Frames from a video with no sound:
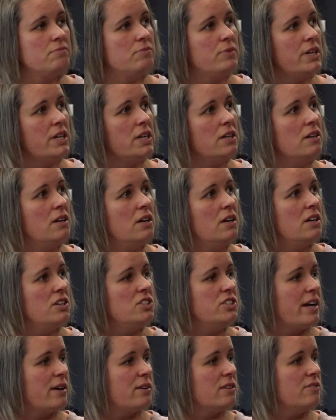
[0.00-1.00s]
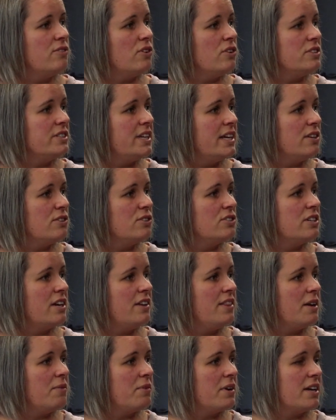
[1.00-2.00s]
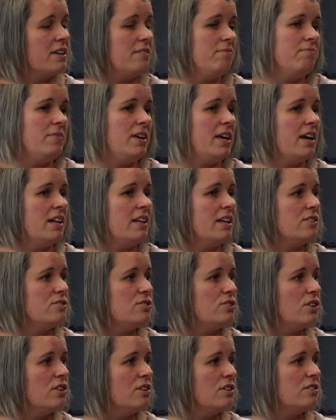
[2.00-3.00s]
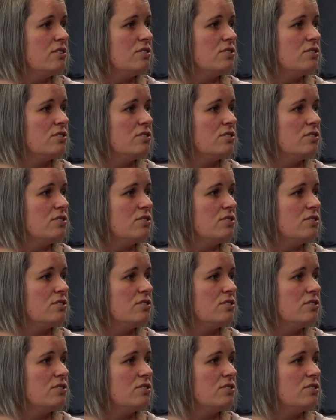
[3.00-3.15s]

We checked with the volunteers, and they were like, yeah, let's do it.